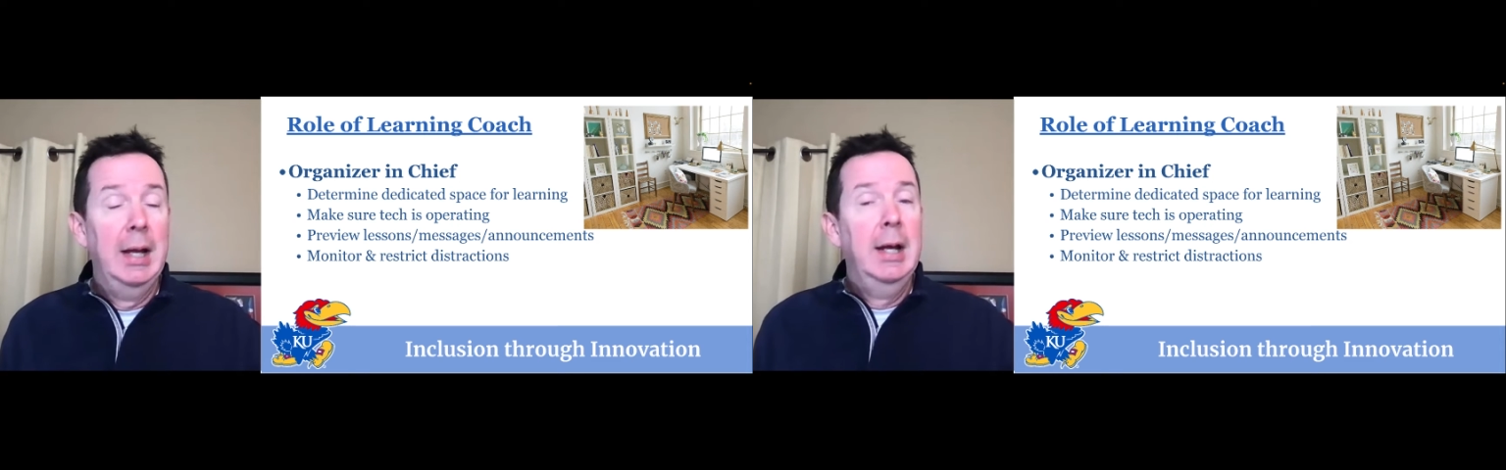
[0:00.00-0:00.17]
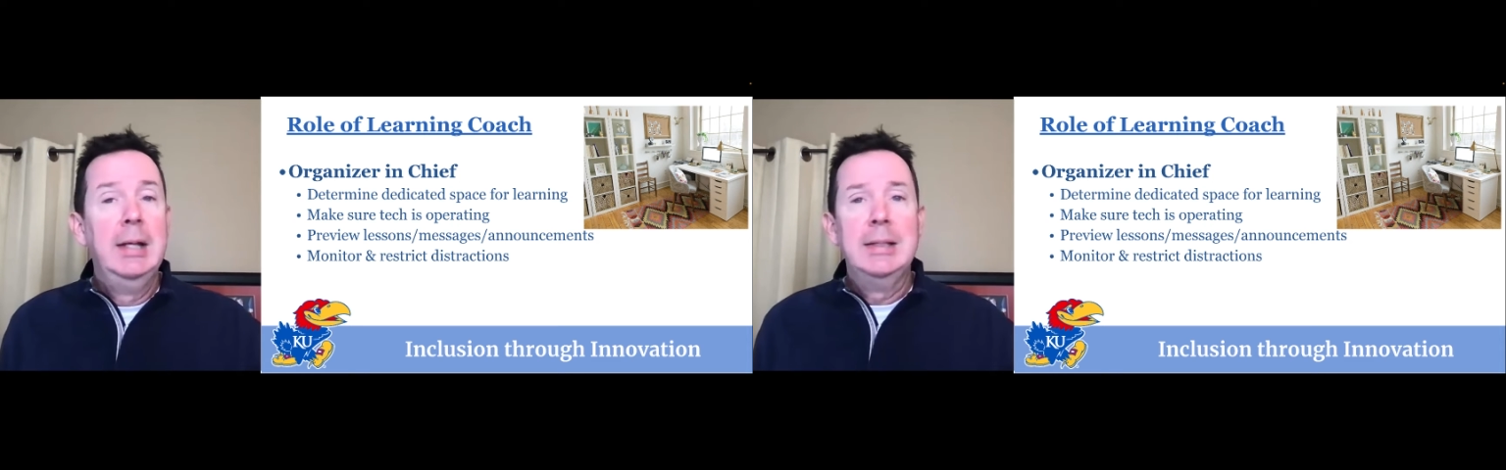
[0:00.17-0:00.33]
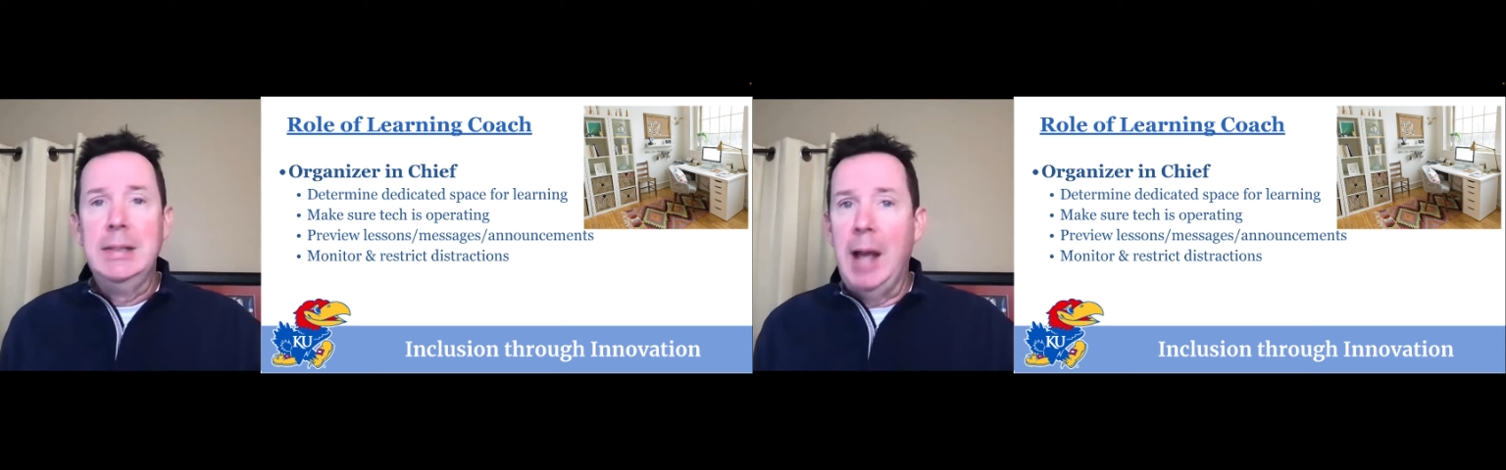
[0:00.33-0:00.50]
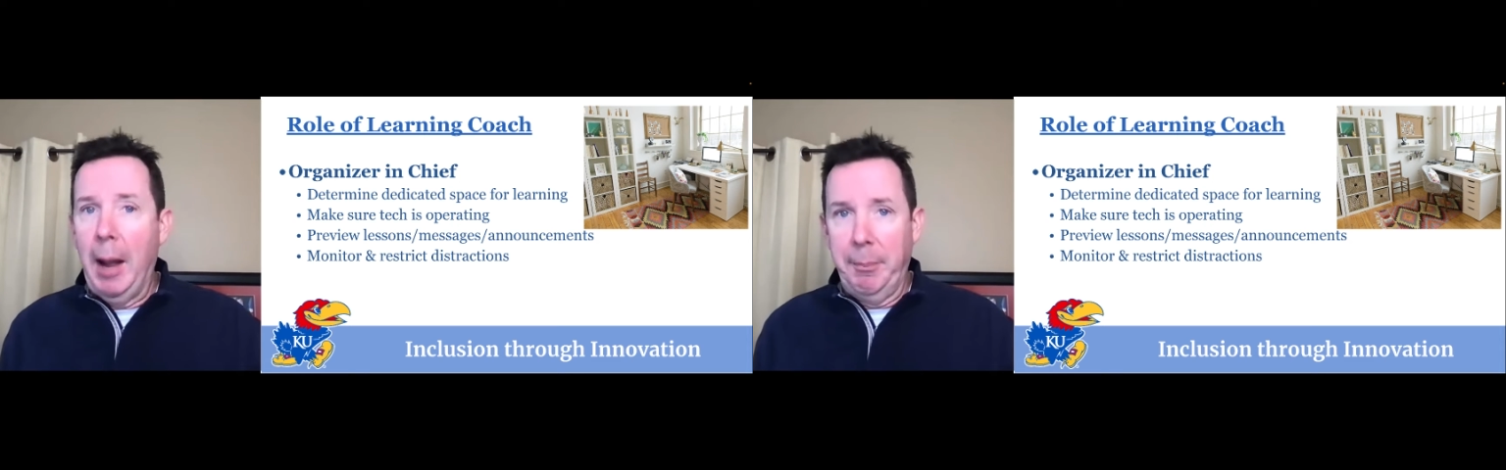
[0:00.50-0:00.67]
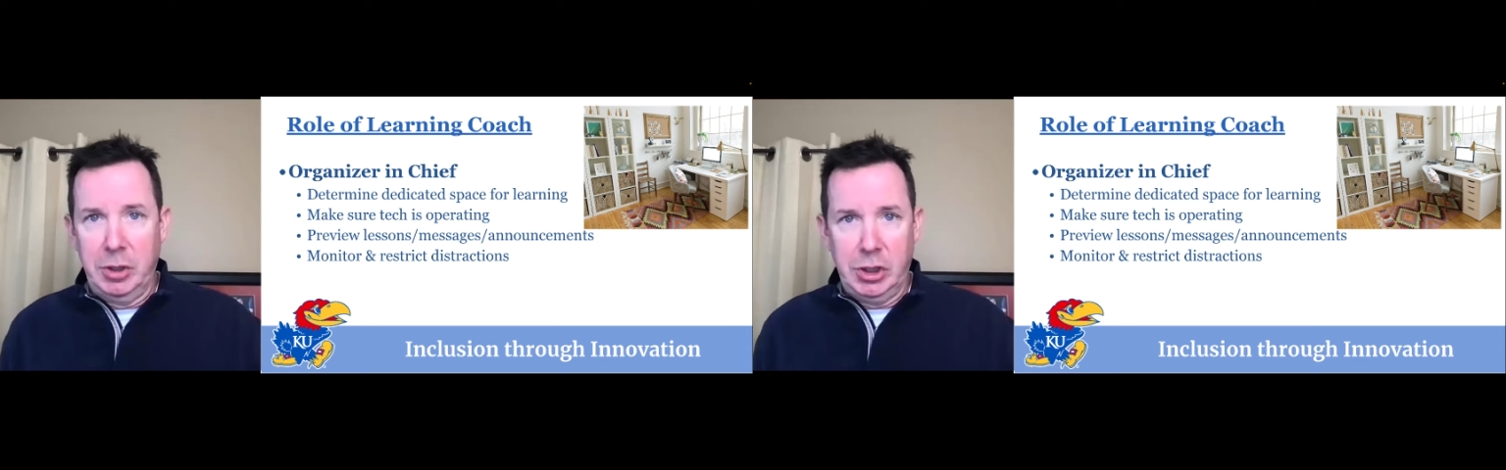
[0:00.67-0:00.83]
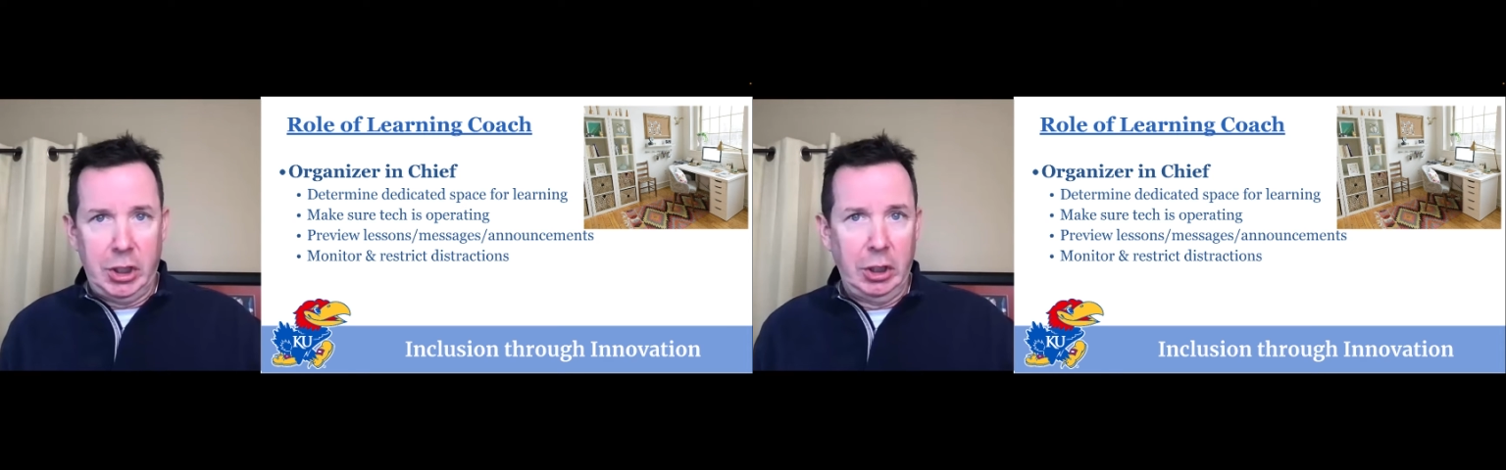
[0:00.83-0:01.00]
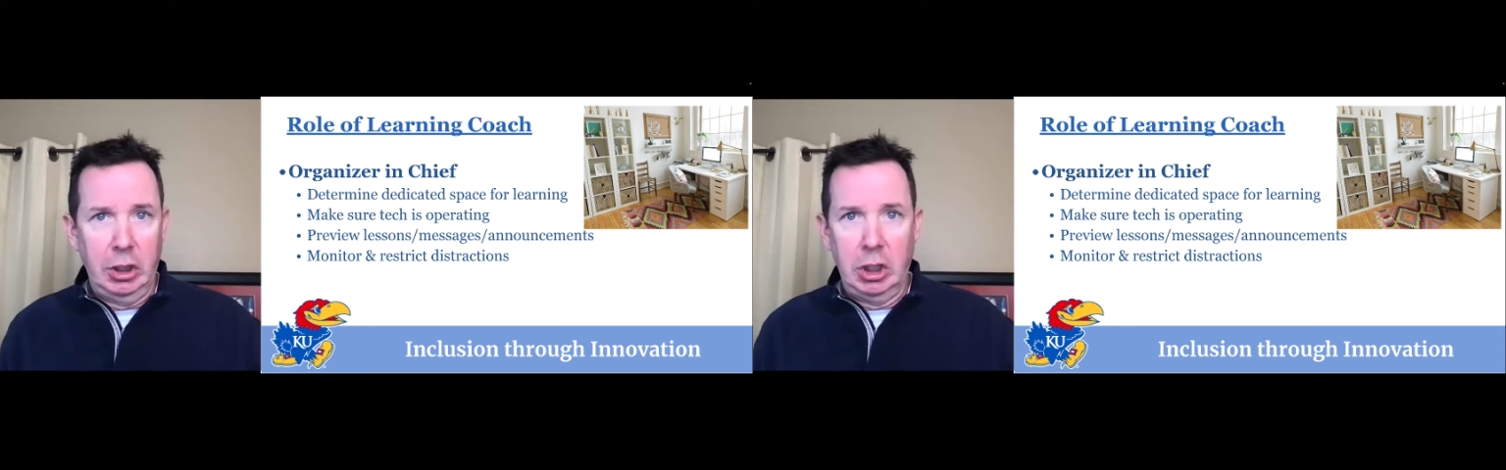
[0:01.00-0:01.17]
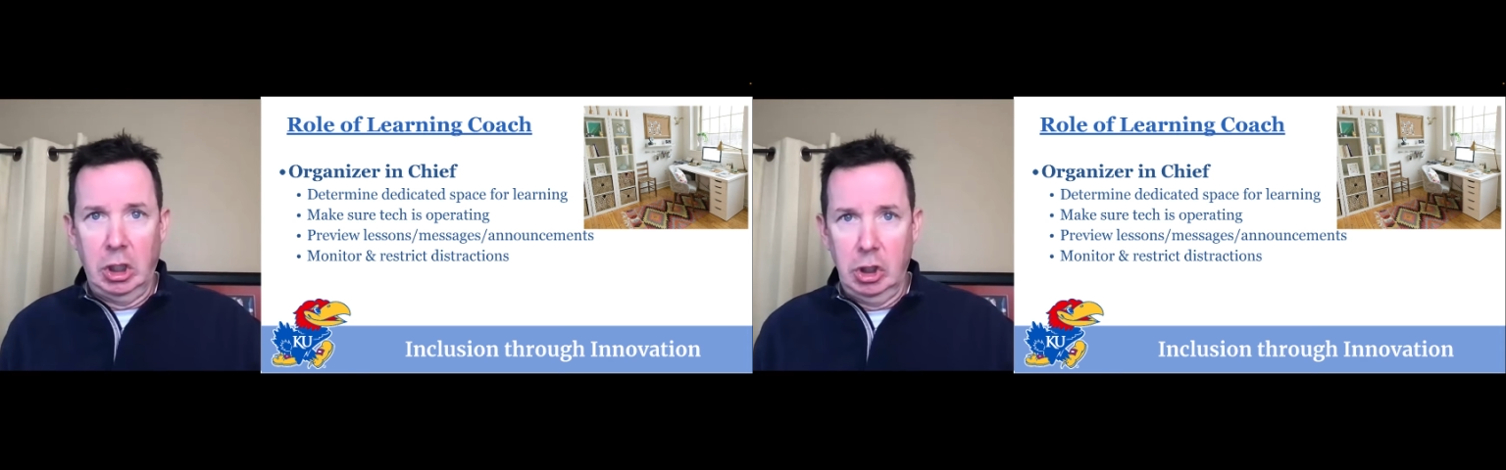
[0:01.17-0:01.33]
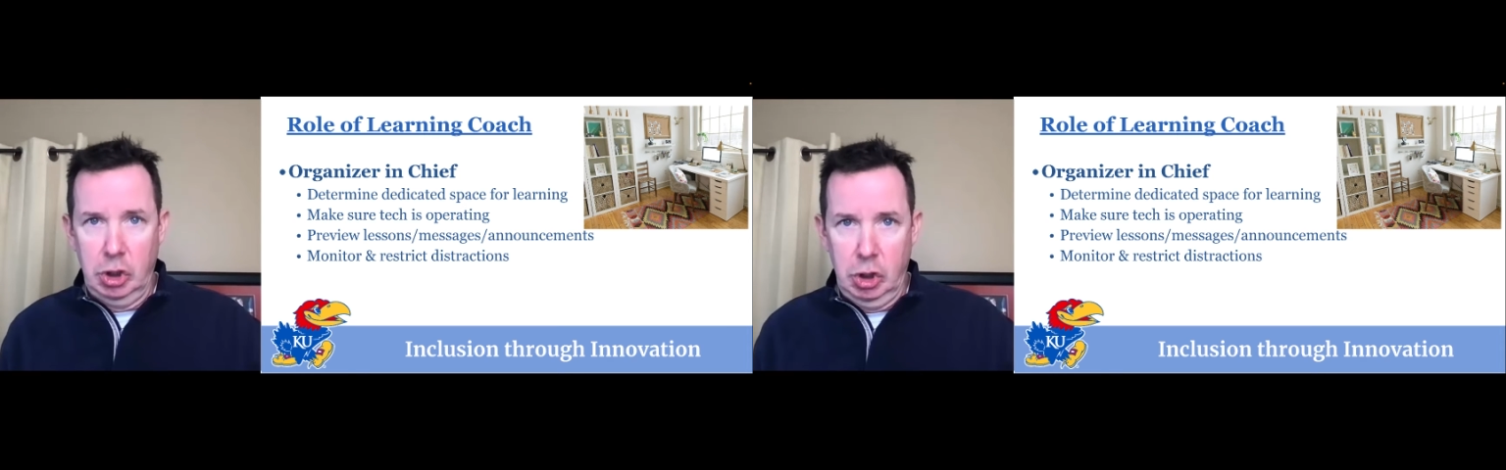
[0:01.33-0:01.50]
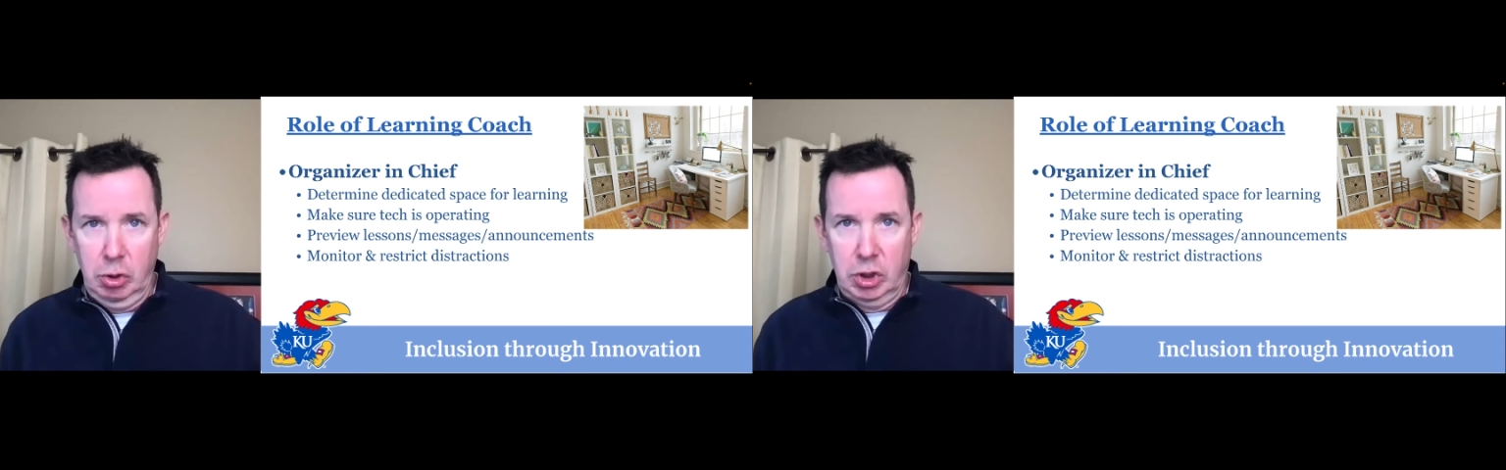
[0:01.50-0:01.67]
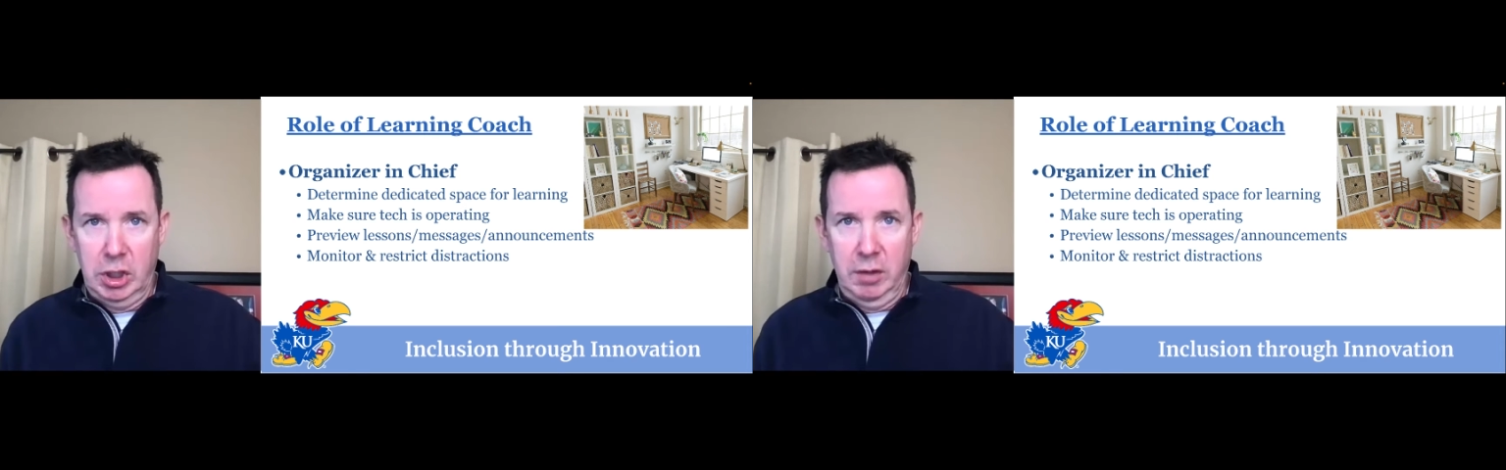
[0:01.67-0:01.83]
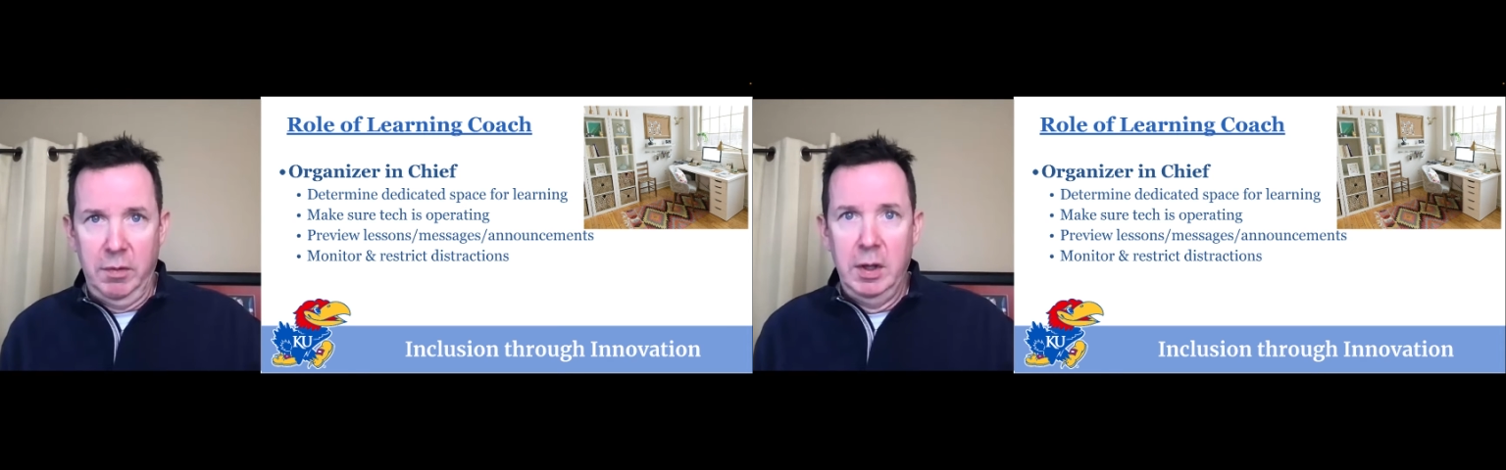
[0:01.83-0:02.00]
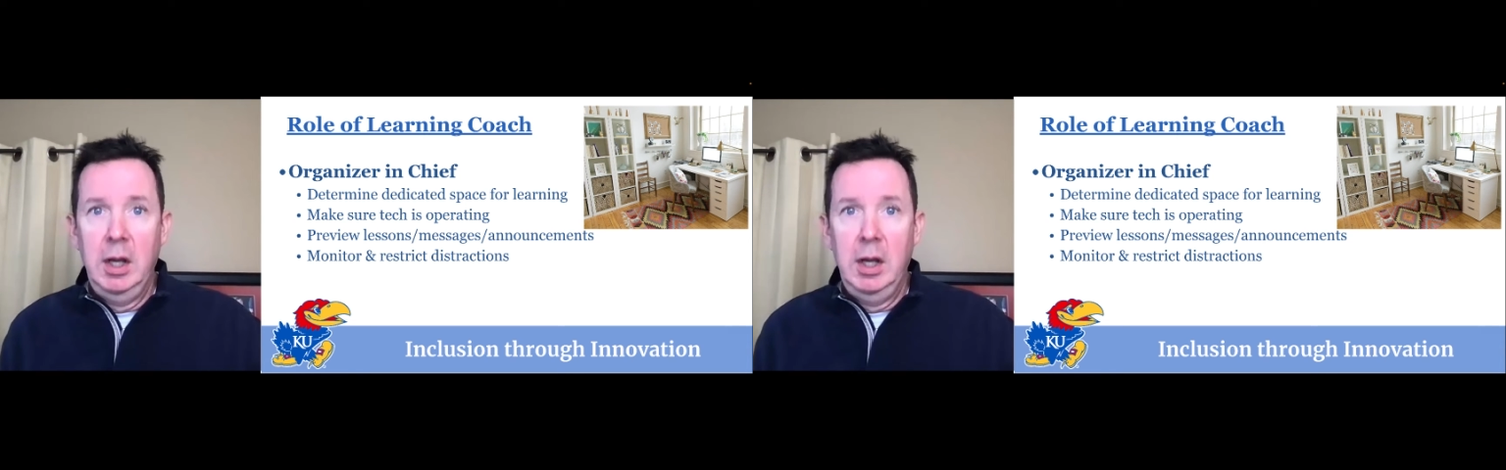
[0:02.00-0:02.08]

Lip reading: It's not particularly conducive.